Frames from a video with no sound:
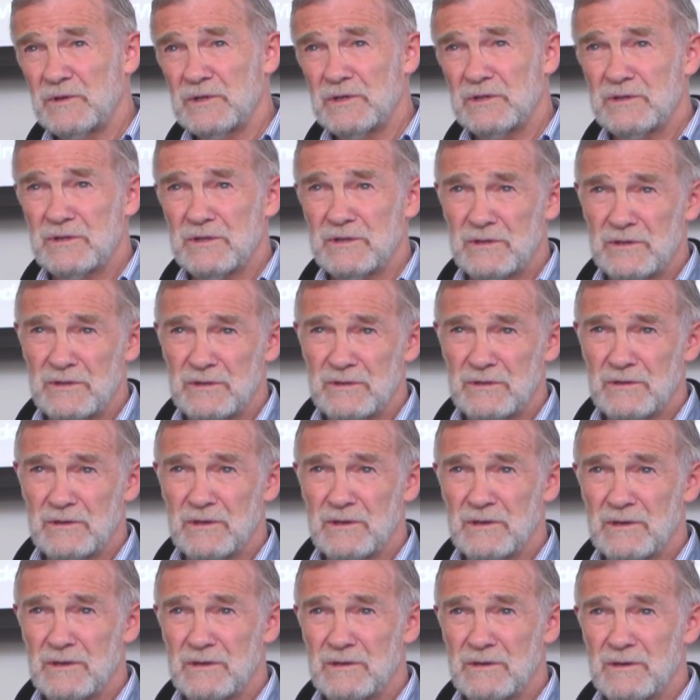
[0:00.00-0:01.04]
was
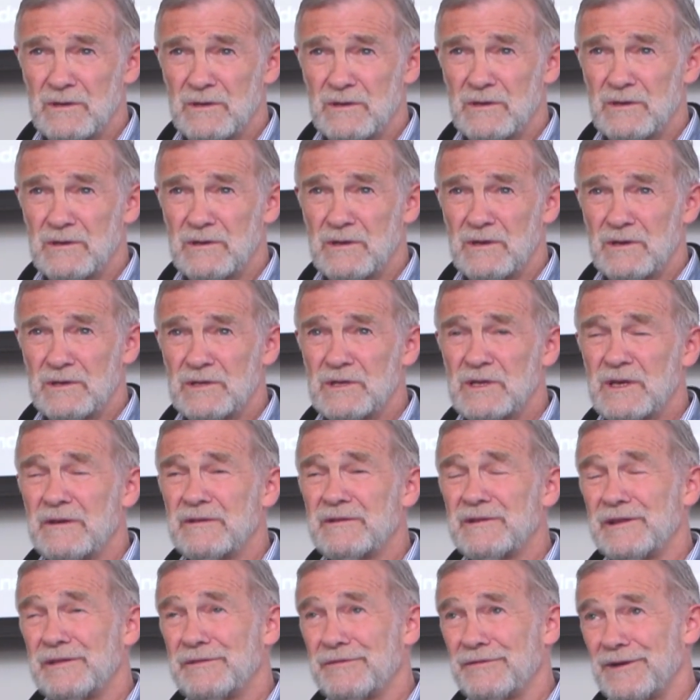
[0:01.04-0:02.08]
73.
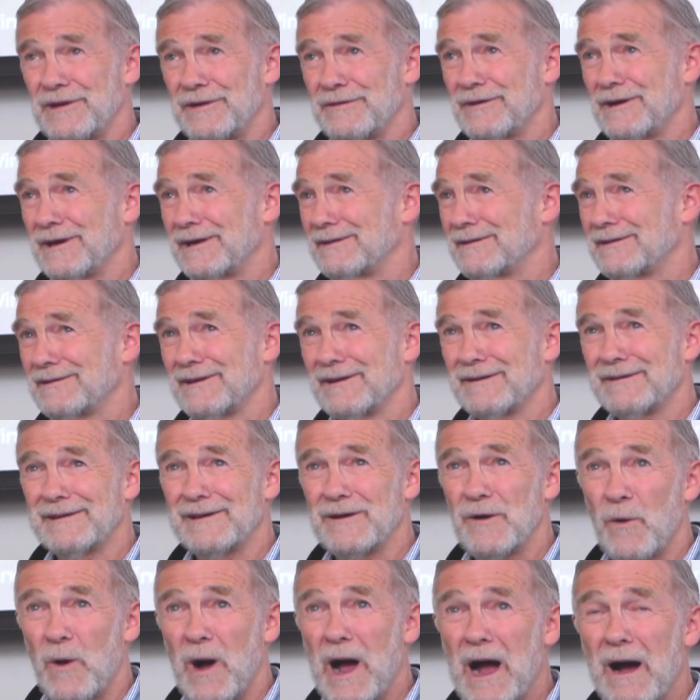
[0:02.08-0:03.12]
73, right,
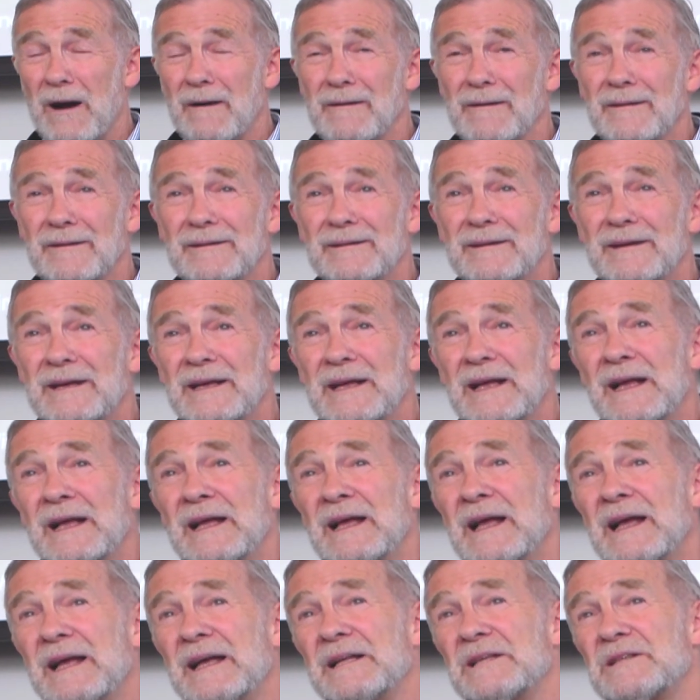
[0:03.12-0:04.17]
sorry, wow
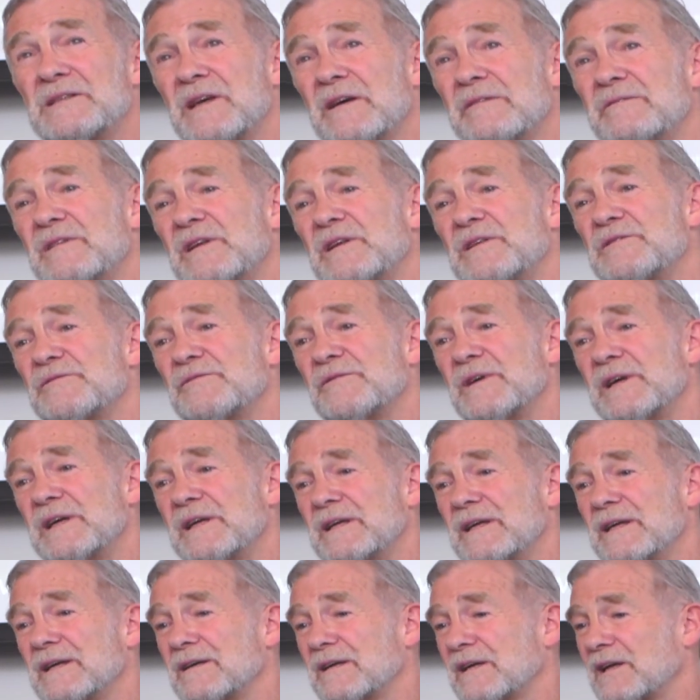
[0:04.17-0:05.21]
in
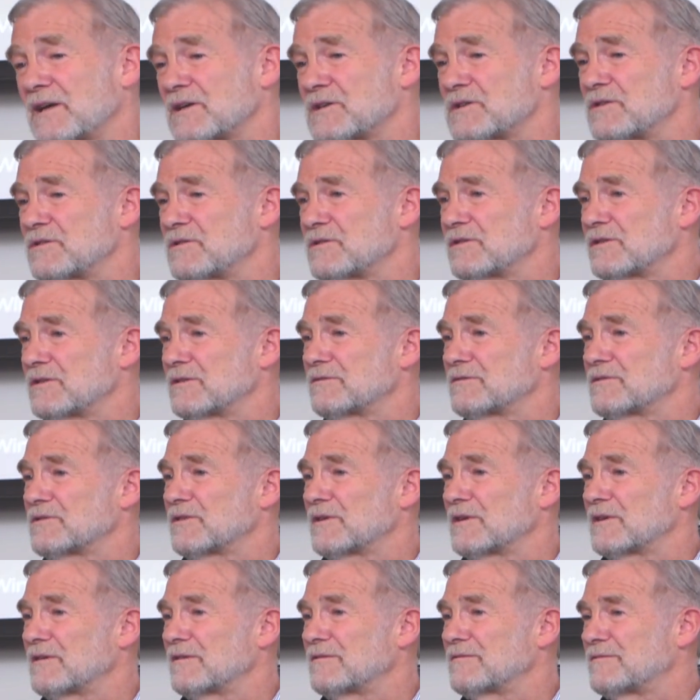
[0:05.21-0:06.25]
73, uh, Kissinger
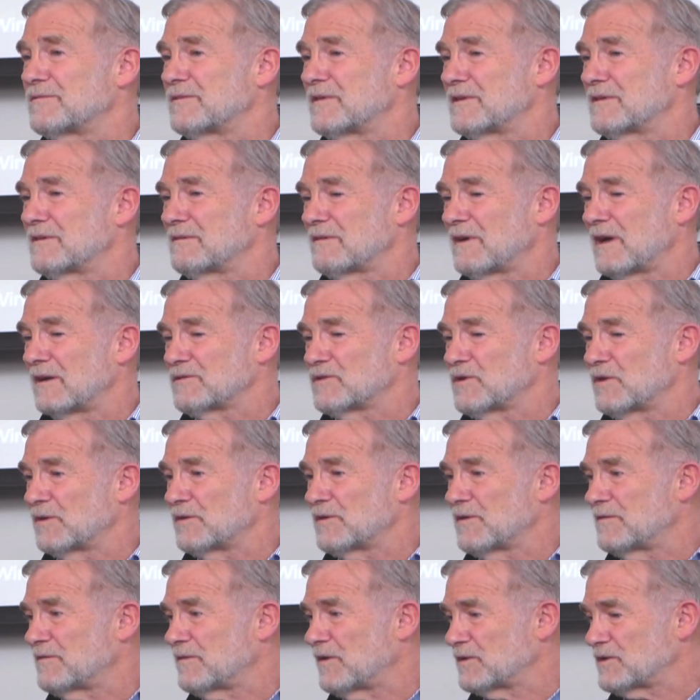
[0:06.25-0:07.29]
sort of uh,
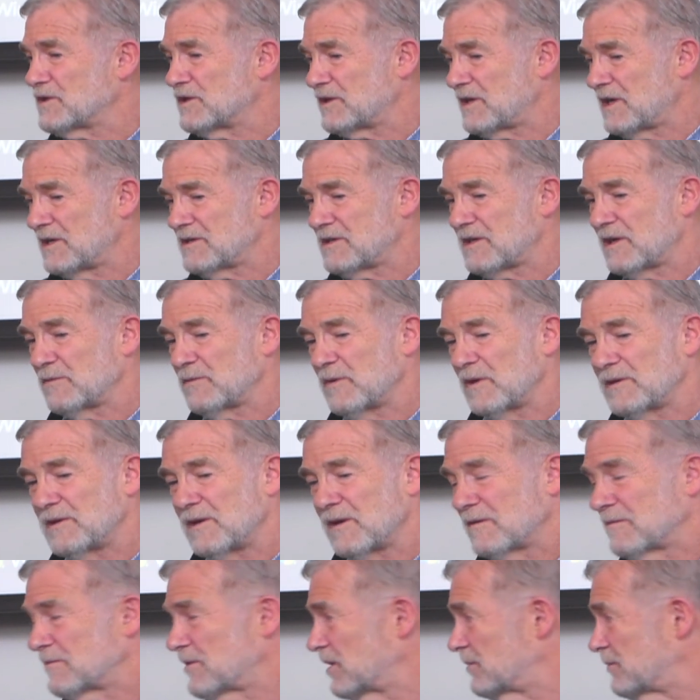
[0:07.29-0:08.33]
sotto voce said, well,
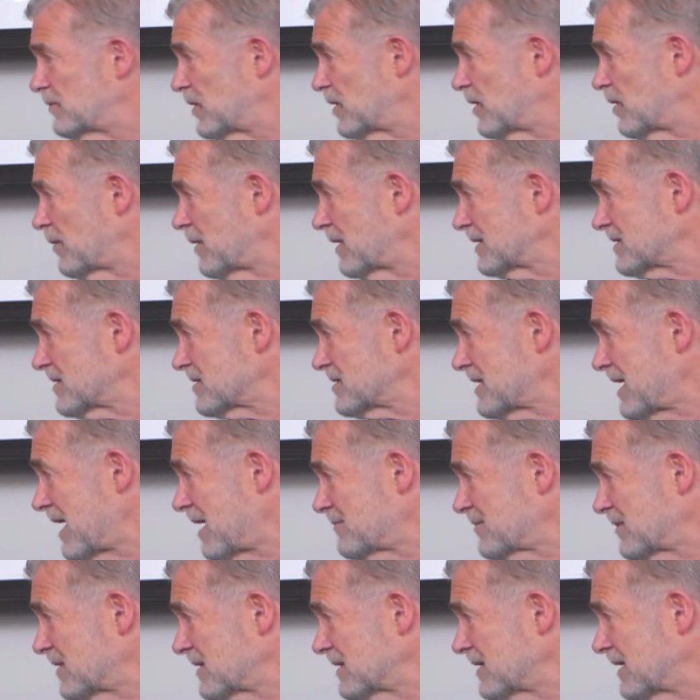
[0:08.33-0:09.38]
you know, we, we, don't want this to
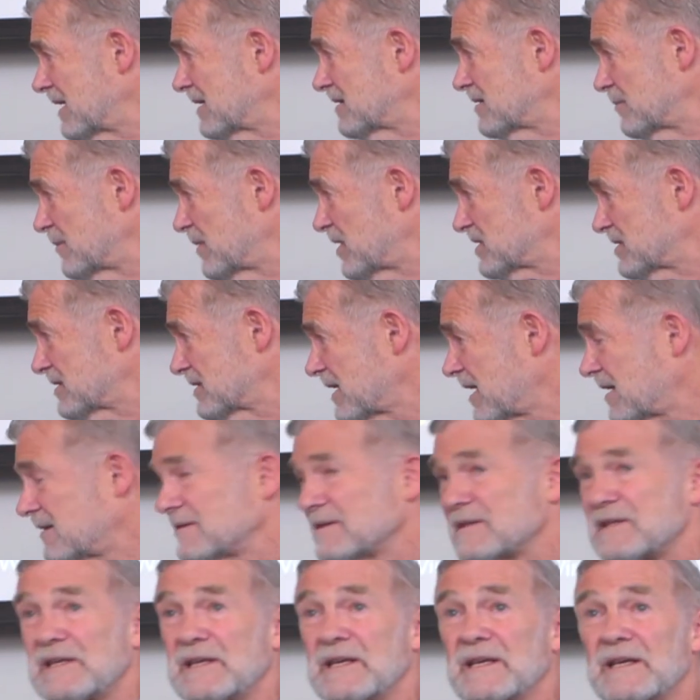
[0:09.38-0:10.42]
happen again. Best
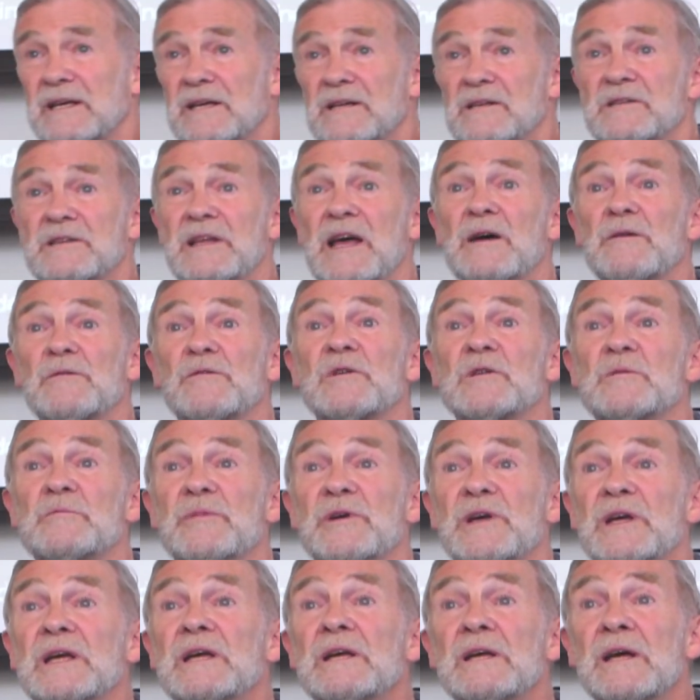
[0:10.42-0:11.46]
guarantee against that would
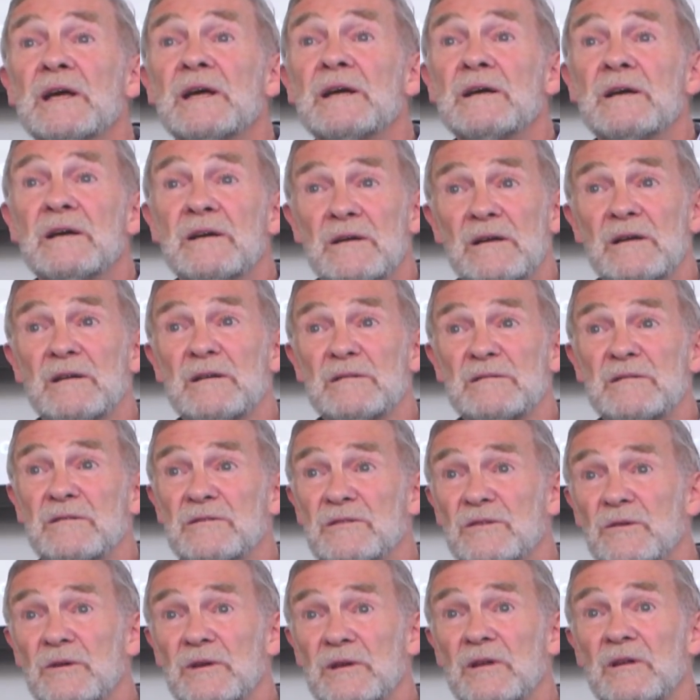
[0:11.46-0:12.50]
be to
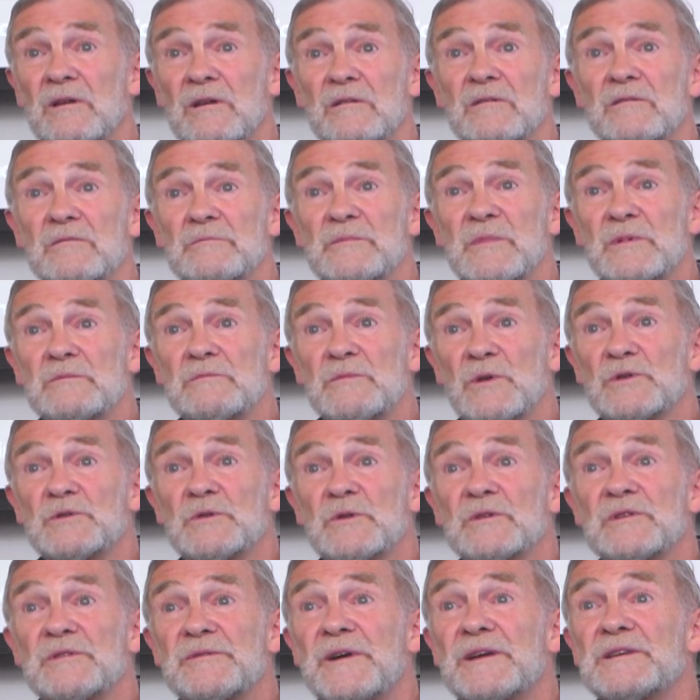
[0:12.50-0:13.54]
do a little
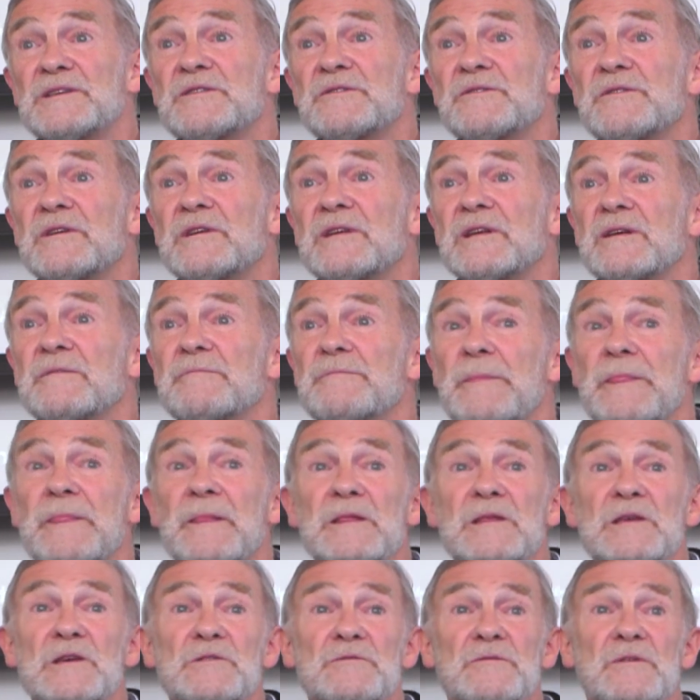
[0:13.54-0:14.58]
mutual defense treaty. And
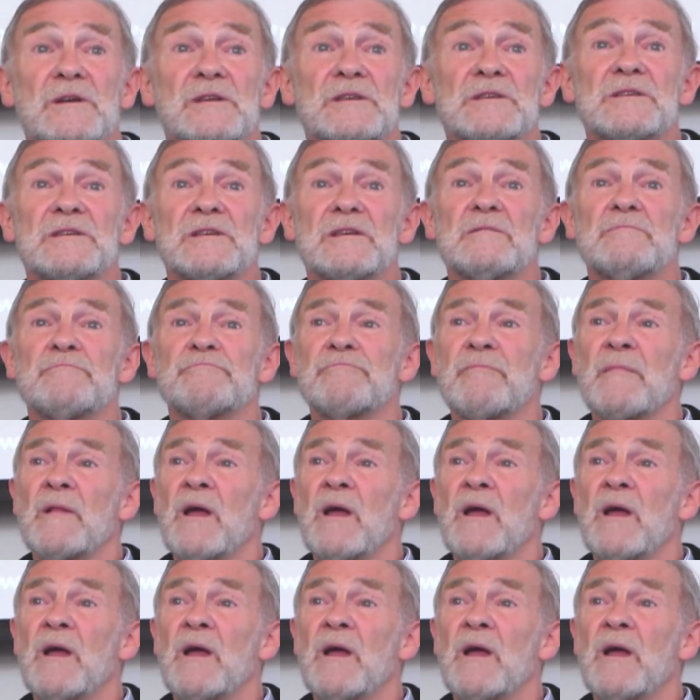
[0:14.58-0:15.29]
then the Israelis said,